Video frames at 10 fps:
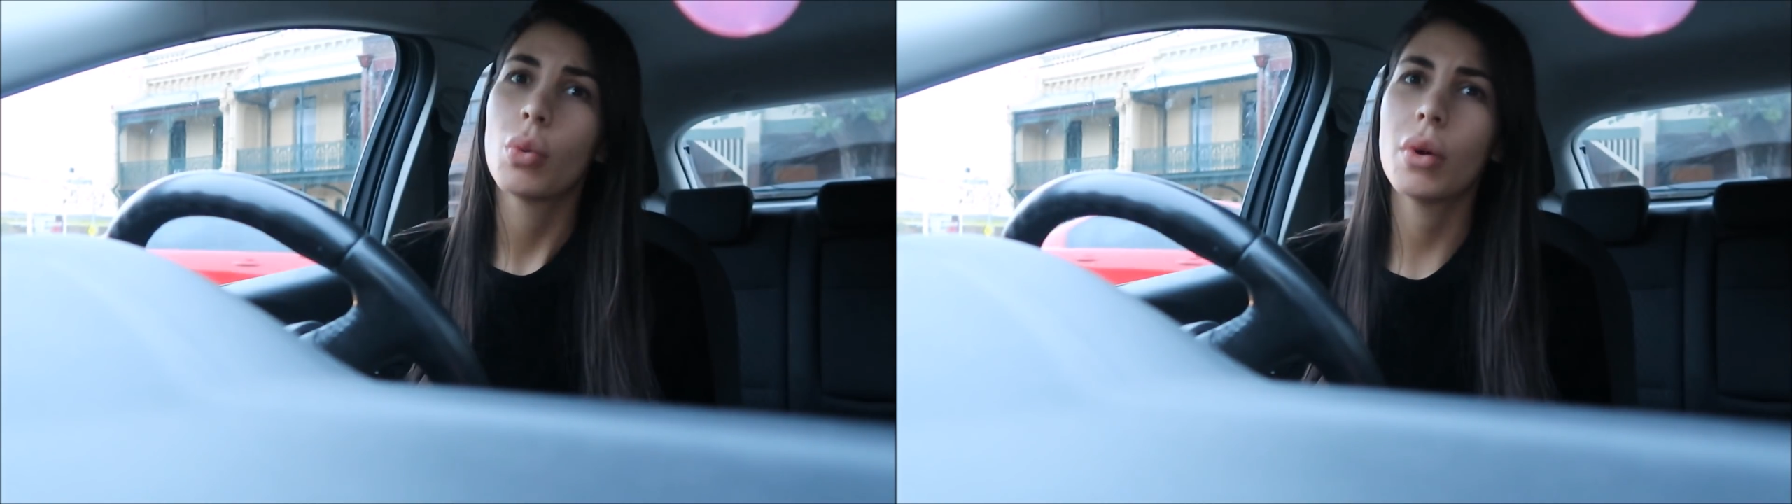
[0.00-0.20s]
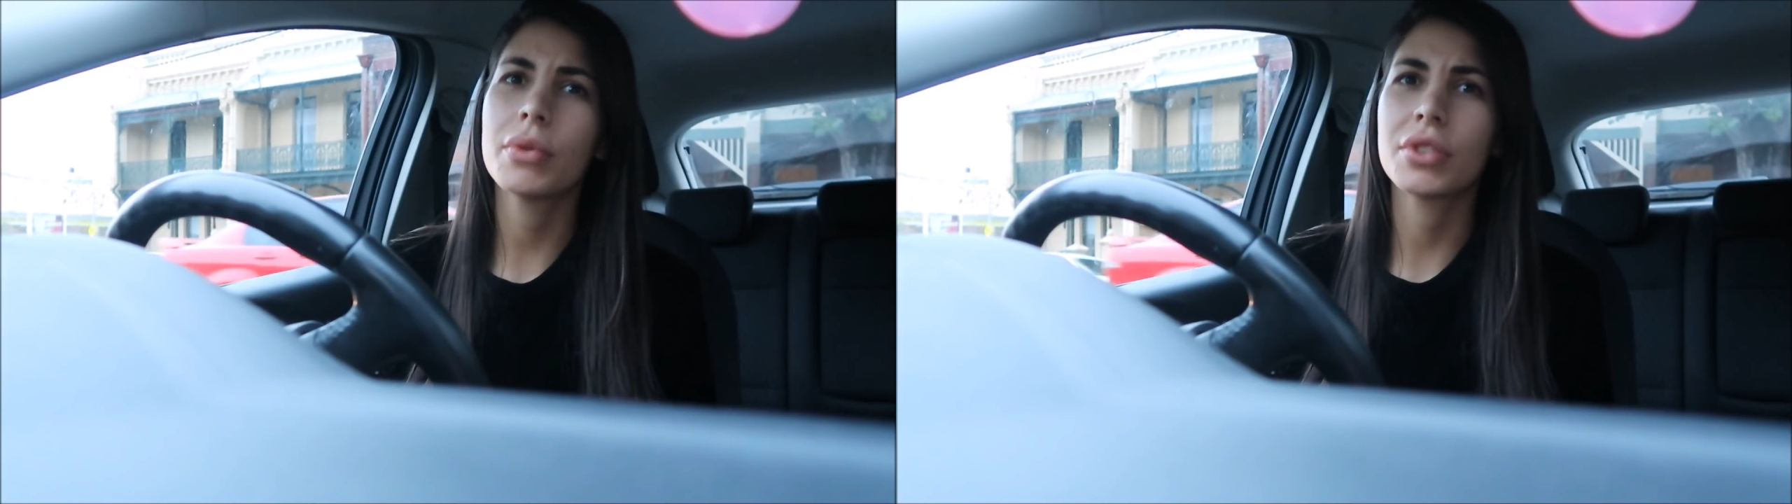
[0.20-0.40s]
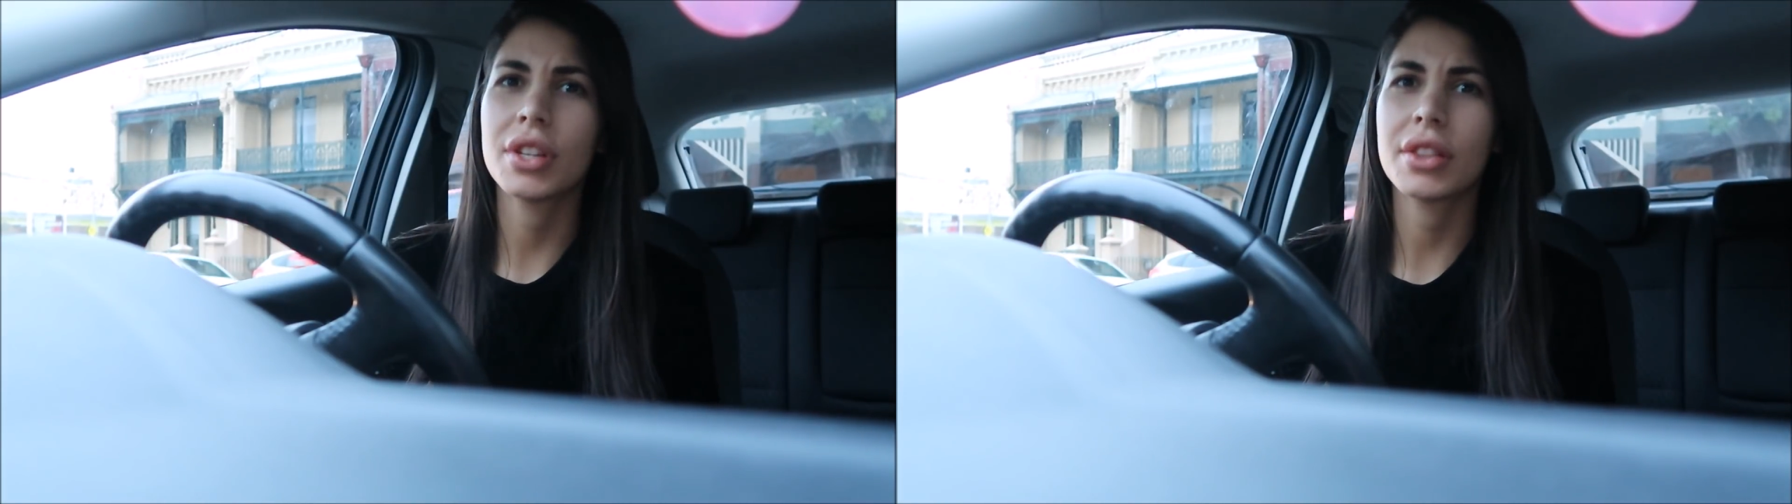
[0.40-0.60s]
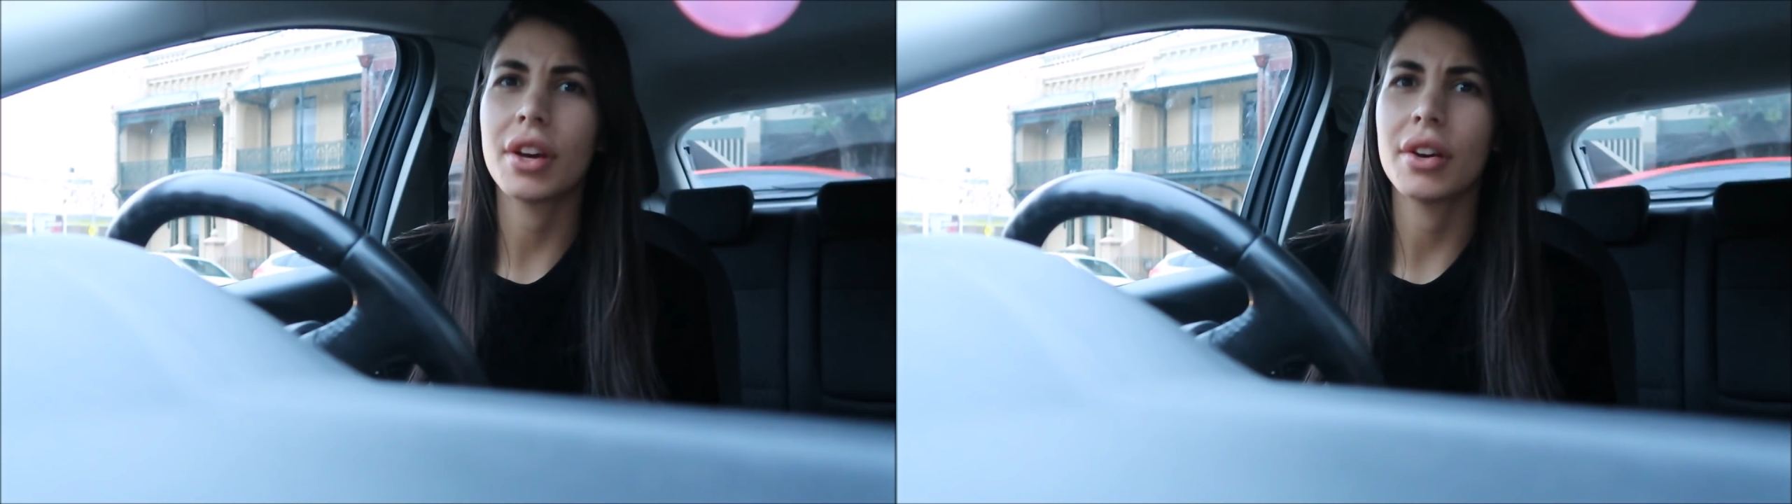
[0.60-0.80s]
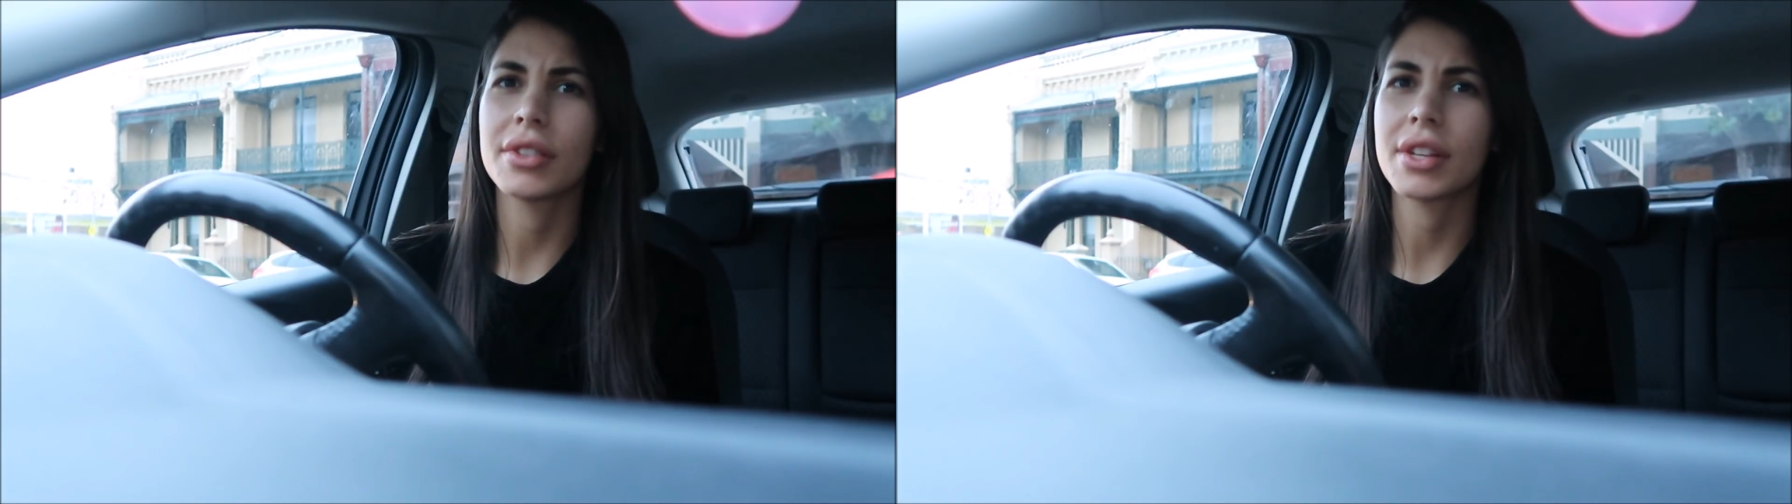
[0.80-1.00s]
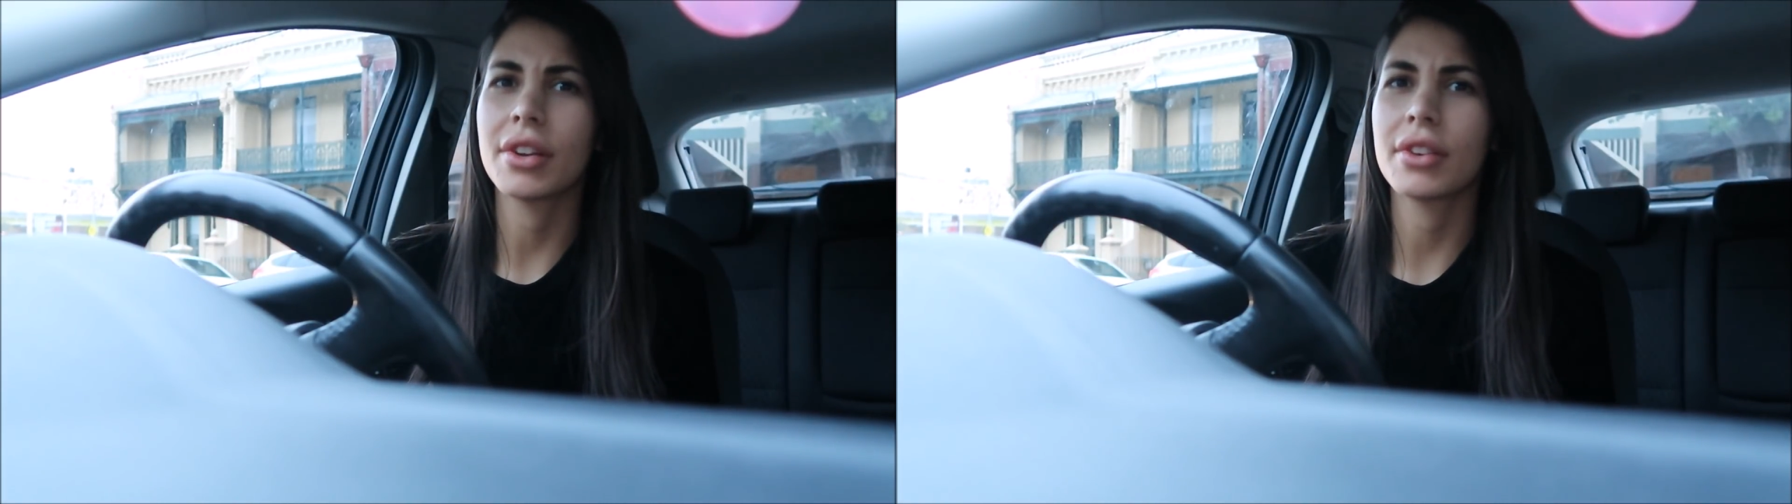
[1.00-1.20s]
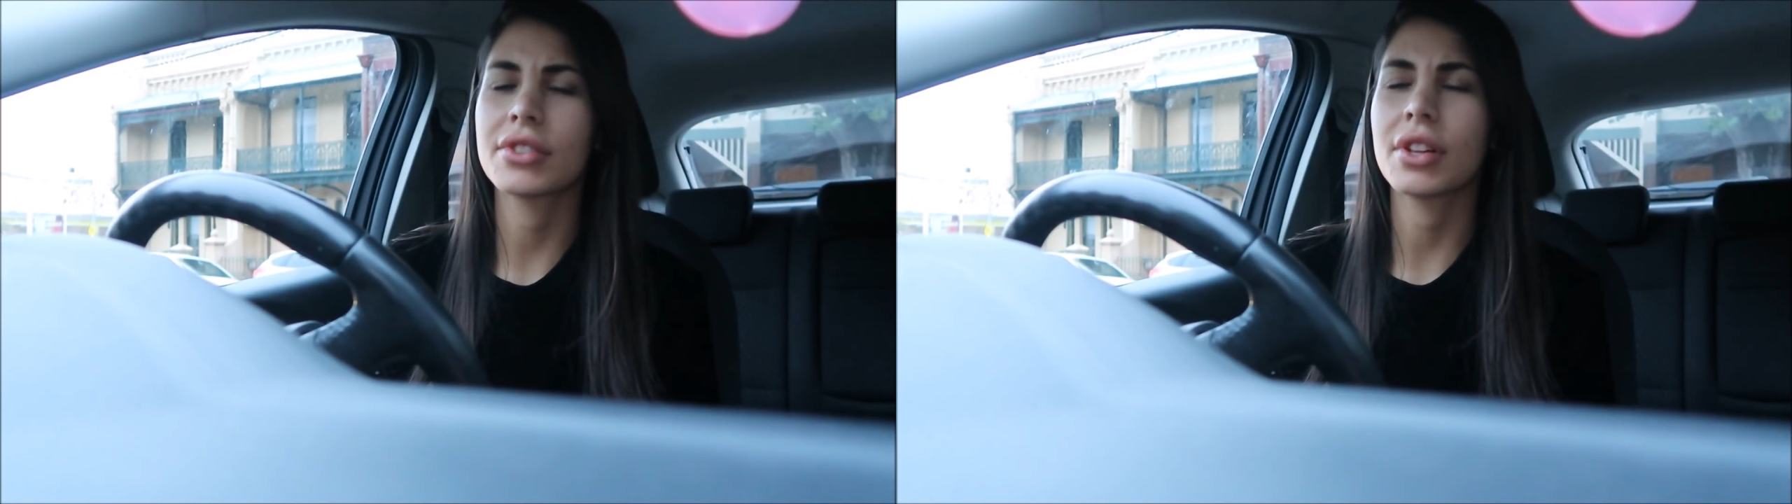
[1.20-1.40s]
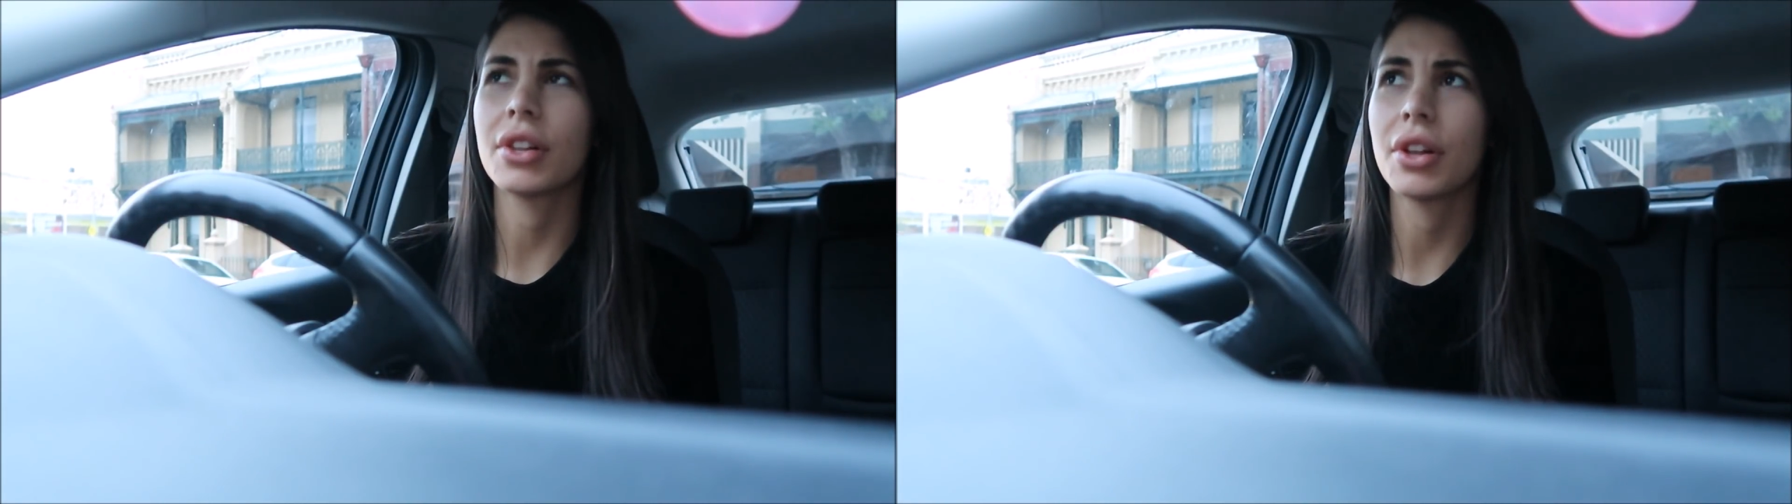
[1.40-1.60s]
What was shit though is I
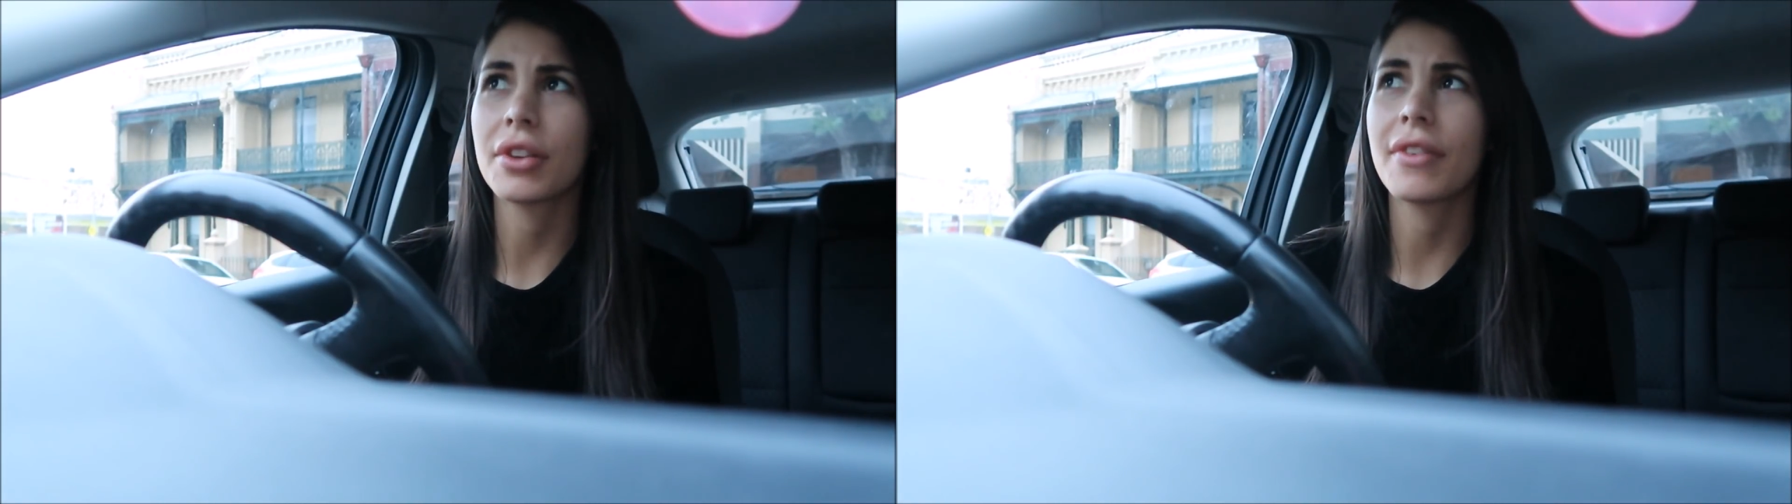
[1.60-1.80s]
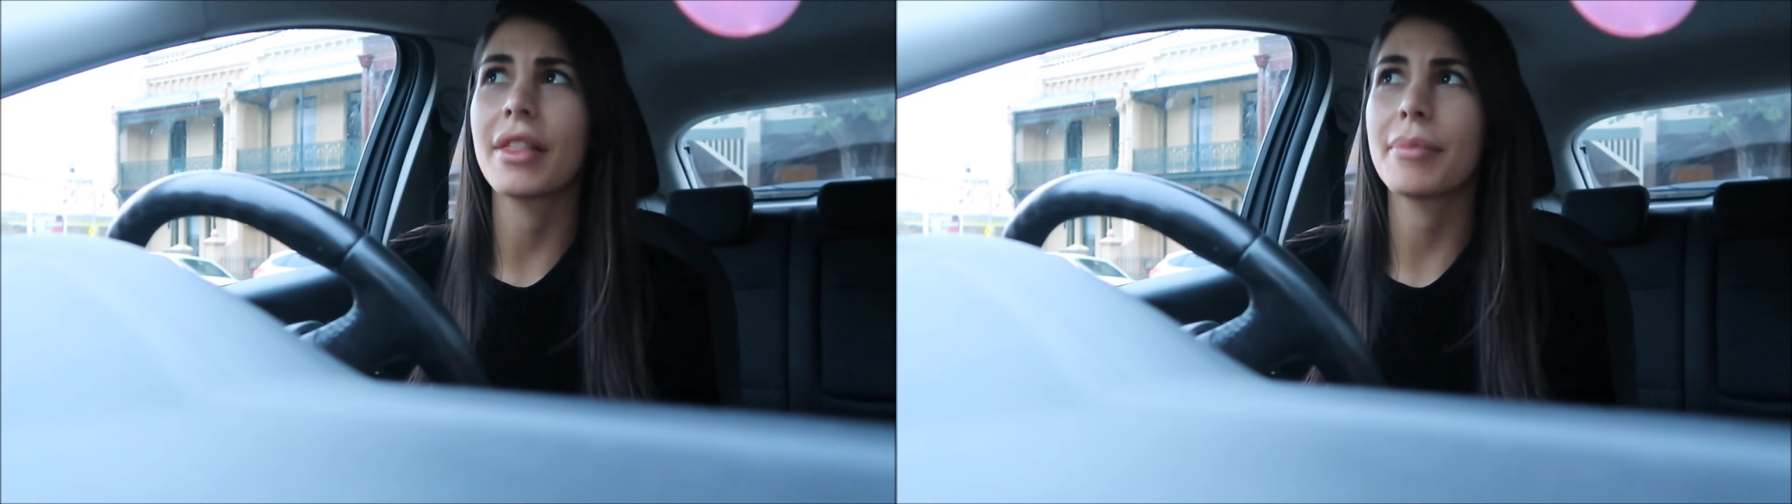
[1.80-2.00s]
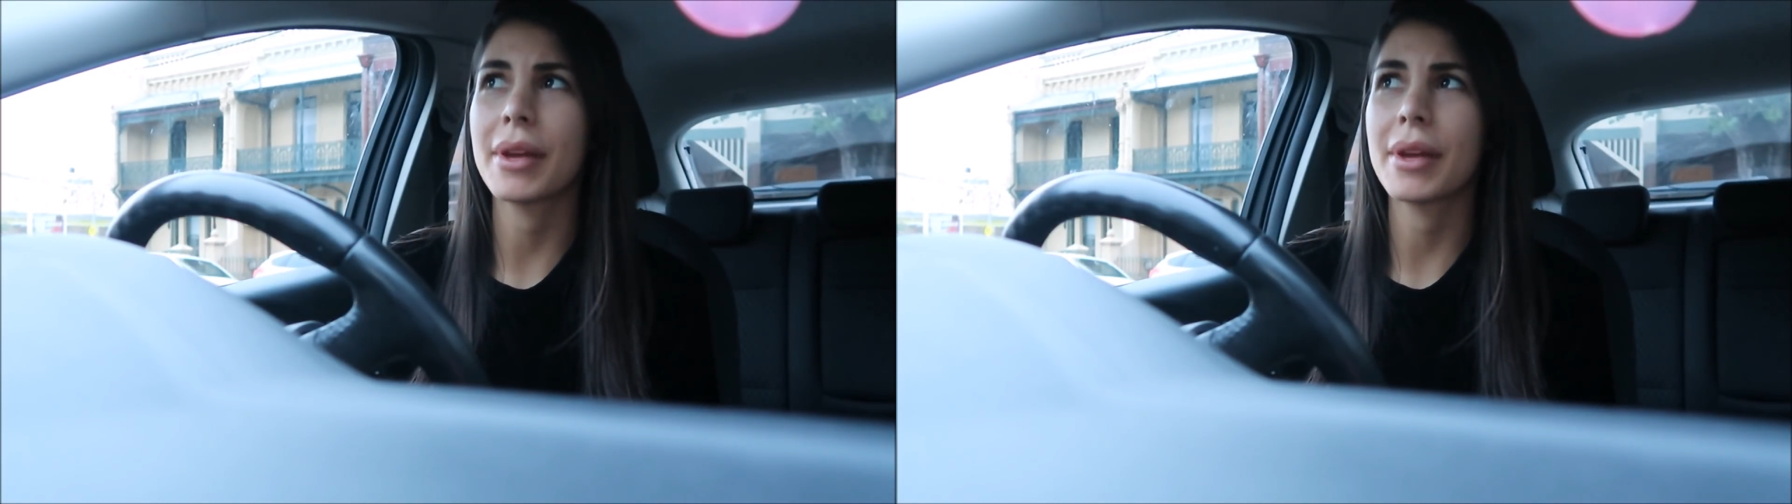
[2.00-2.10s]
noticed a lot of other